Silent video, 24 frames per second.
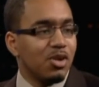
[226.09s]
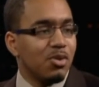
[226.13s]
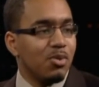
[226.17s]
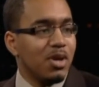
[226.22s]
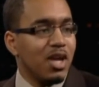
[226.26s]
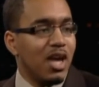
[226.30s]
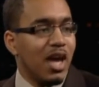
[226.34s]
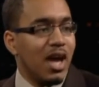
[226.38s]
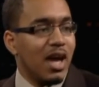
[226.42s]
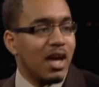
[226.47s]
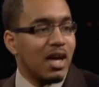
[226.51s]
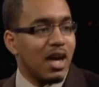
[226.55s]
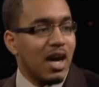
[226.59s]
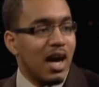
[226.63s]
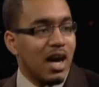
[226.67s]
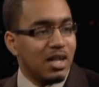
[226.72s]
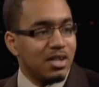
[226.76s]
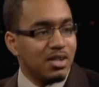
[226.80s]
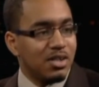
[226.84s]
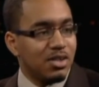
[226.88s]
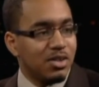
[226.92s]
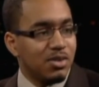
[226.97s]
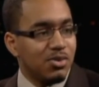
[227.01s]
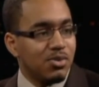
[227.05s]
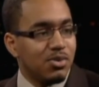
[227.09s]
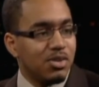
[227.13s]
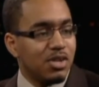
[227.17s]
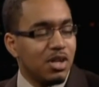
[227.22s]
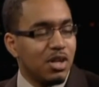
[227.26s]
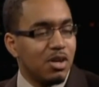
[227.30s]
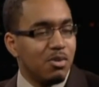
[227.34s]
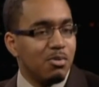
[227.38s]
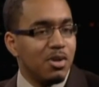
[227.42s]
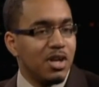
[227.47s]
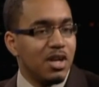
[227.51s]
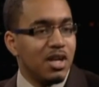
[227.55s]
So we had college students
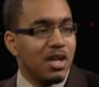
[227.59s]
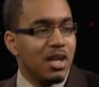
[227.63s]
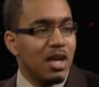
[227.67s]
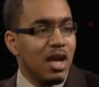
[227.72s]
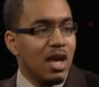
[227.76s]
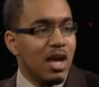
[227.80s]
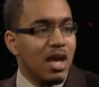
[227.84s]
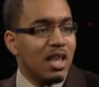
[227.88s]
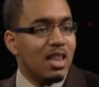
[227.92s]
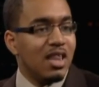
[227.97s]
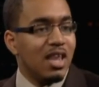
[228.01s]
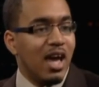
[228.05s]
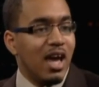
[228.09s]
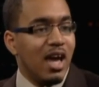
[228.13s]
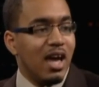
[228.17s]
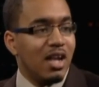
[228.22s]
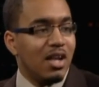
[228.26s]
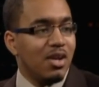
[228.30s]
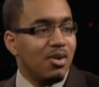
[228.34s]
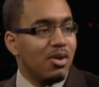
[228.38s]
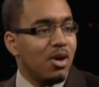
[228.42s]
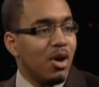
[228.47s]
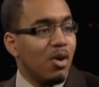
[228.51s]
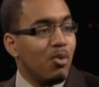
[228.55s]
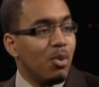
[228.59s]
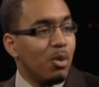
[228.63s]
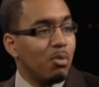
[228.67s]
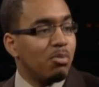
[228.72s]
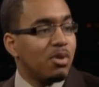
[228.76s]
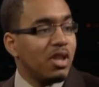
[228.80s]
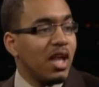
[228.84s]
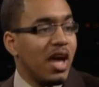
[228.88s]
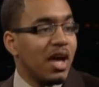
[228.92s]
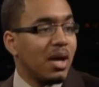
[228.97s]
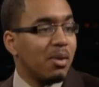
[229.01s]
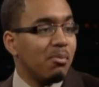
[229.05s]
come in that, you know, were
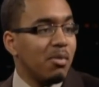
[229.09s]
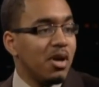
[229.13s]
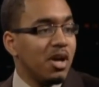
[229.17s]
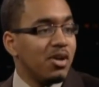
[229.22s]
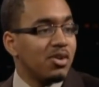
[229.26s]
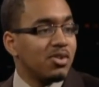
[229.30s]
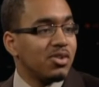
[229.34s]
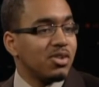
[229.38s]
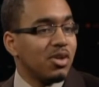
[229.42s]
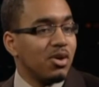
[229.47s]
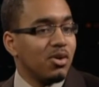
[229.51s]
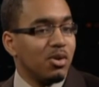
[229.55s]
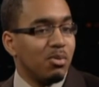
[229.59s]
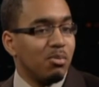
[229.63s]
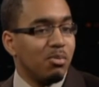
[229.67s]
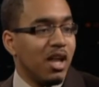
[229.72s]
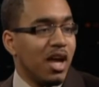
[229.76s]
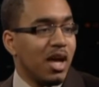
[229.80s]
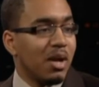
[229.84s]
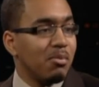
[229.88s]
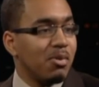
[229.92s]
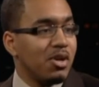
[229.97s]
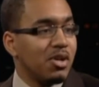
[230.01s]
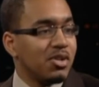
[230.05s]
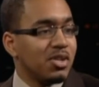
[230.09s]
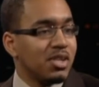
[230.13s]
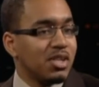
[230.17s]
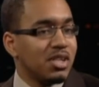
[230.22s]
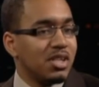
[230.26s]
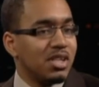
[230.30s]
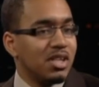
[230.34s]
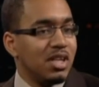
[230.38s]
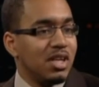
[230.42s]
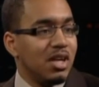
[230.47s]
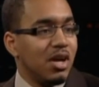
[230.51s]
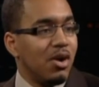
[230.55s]
black males, so the black males
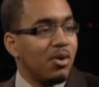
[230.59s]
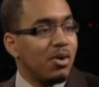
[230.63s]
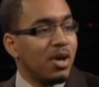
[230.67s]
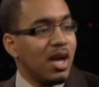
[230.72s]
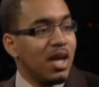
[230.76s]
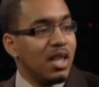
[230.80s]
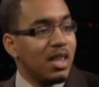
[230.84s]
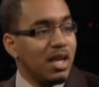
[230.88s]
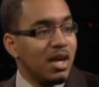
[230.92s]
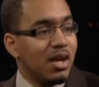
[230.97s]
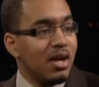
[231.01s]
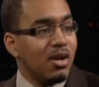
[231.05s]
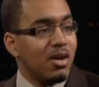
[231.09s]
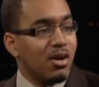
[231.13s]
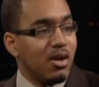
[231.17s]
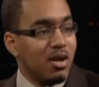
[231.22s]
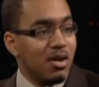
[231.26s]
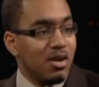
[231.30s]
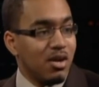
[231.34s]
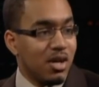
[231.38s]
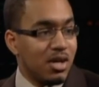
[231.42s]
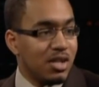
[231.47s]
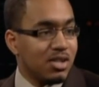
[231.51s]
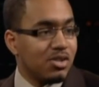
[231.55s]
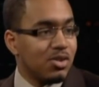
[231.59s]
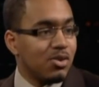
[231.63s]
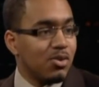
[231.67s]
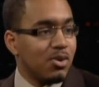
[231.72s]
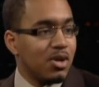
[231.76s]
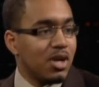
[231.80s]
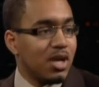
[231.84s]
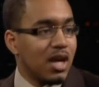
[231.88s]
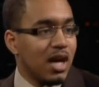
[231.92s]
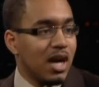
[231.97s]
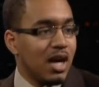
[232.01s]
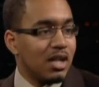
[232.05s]
could see, okay, there are us
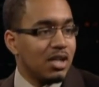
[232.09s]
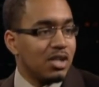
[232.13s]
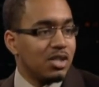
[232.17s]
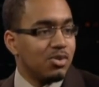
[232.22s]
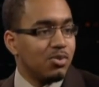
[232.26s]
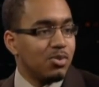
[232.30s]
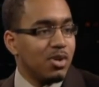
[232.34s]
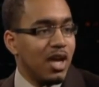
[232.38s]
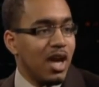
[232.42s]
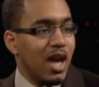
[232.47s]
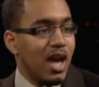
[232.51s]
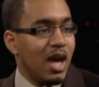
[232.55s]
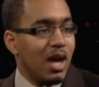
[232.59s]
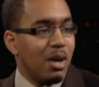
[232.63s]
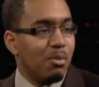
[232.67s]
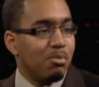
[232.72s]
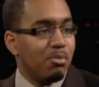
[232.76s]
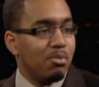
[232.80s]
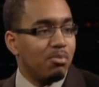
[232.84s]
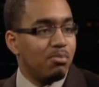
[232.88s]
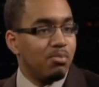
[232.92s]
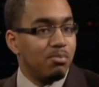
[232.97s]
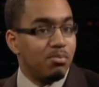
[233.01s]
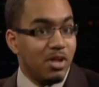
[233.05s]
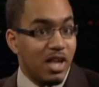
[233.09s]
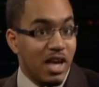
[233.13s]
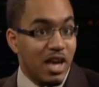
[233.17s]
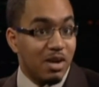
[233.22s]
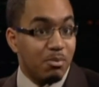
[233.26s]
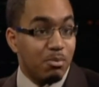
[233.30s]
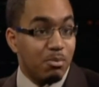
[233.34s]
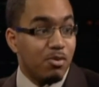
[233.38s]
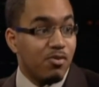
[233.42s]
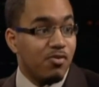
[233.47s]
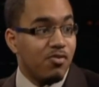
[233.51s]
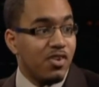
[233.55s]
going to college. We had
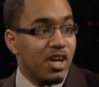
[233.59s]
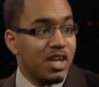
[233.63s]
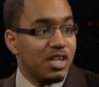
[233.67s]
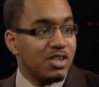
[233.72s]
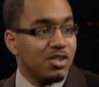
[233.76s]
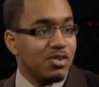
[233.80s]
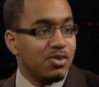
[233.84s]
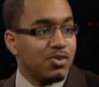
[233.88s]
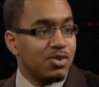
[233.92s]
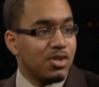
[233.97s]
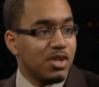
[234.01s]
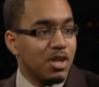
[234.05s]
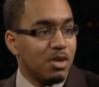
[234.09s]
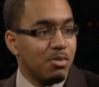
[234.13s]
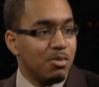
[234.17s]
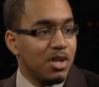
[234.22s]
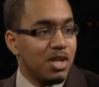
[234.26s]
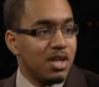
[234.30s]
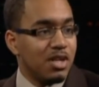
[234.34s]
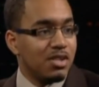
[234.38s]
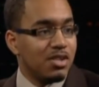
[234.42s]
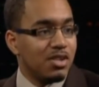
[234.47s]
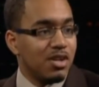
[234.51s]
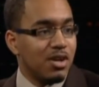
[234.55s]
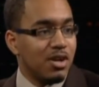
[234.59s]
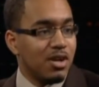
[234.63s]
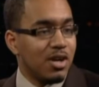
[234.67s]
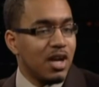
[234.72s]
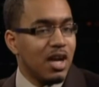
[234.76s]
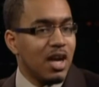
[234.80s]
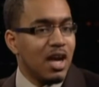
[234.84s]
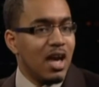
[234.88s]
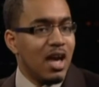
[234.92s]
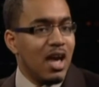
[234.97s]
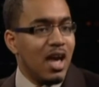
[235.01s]
black professionals come in and talk.